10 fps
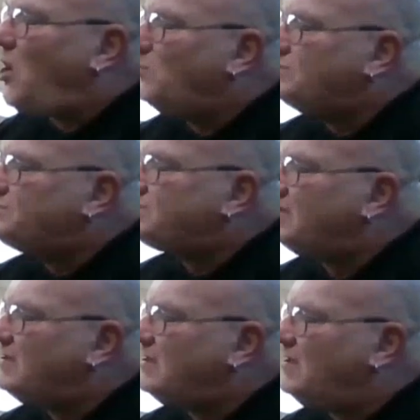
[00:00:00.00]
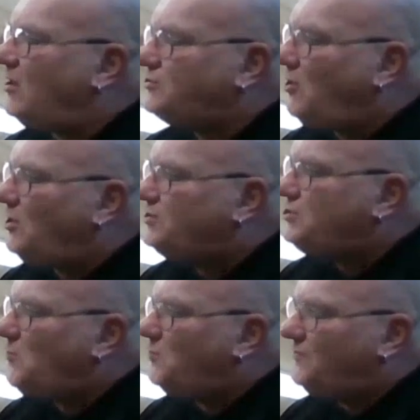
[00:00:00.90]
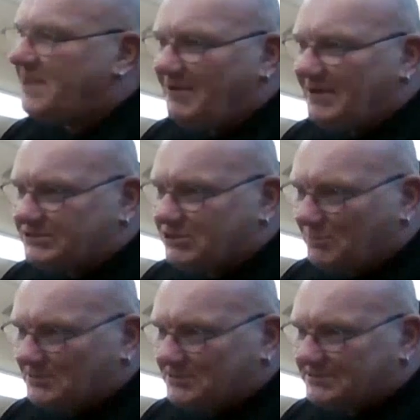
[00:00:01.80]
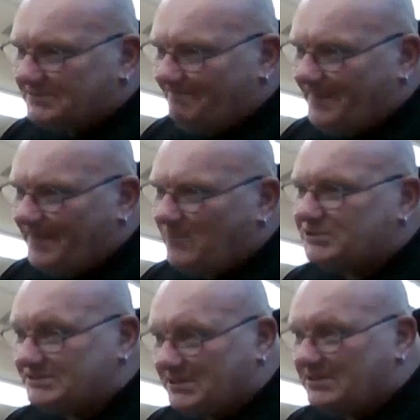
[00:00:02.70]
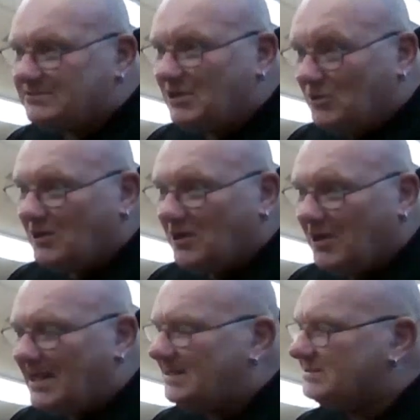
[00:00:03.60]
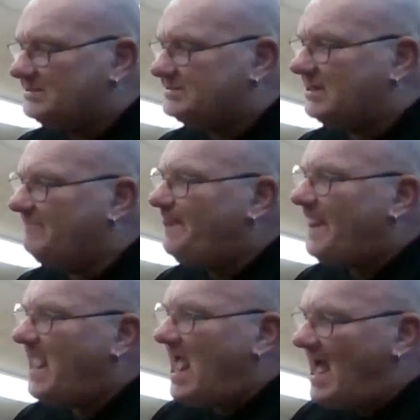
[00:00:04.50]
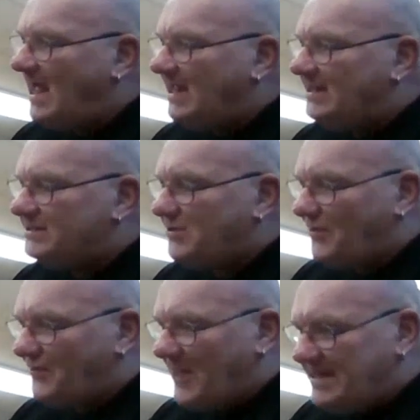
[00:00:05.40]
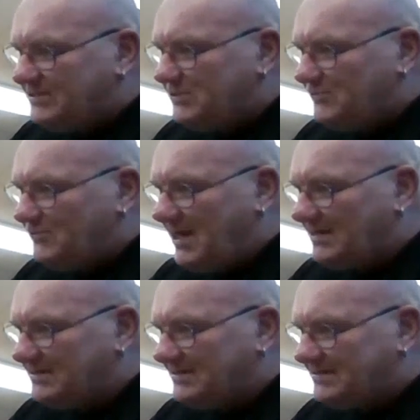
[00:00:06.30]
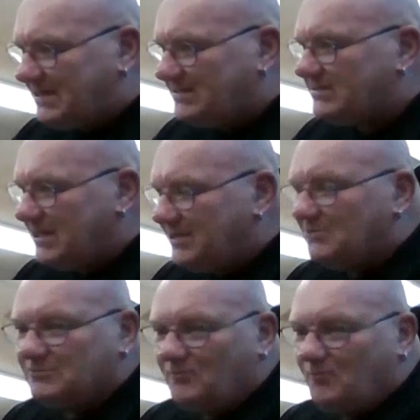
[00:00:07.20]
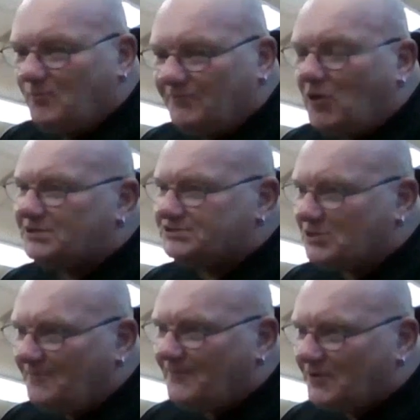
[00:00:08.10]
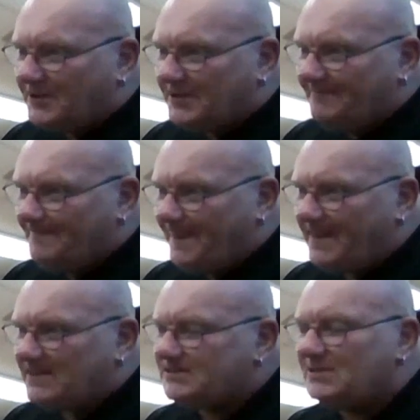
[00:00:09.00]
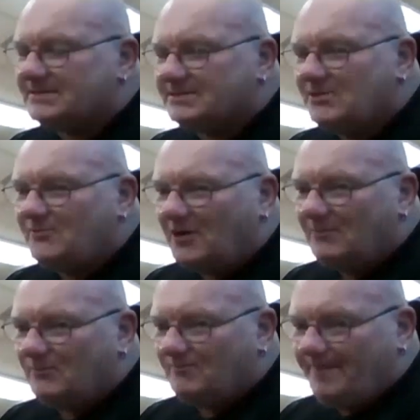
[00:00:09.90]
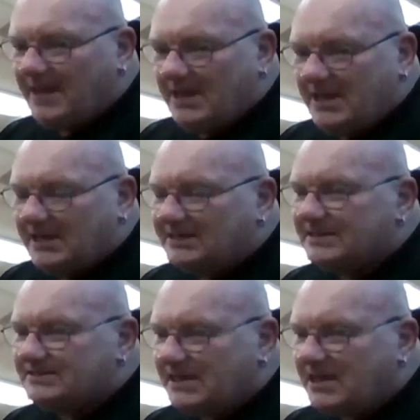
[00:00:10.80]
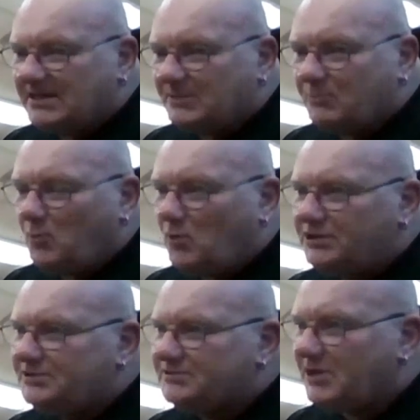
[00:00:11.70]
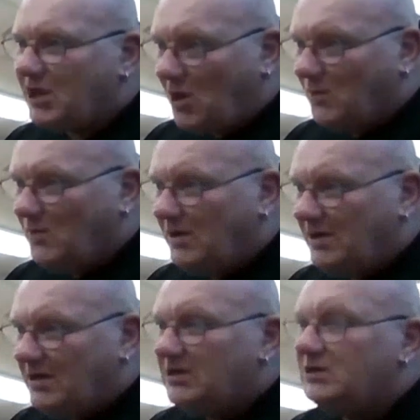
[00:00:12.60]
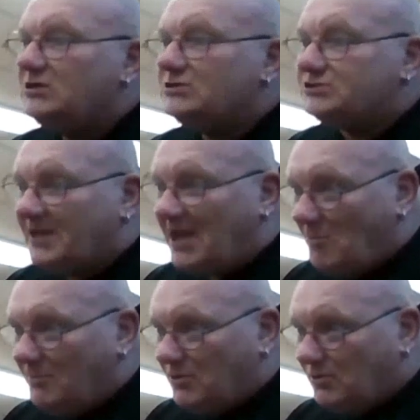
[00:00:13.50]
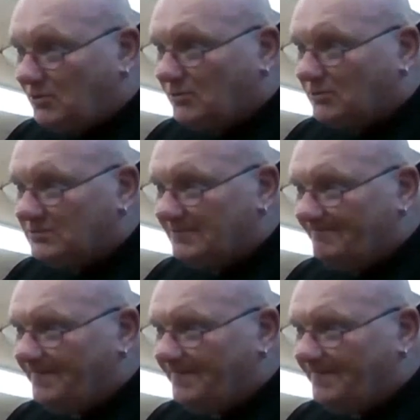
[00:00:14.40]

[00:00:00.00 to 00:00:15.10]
I'd got a job with Derek's Doubles, which is a lookalike agency, and they turned around and said, Neil, we've got a job for you. So I says, all right. He says, yeah. He said, we want you to go to the Albert Hall.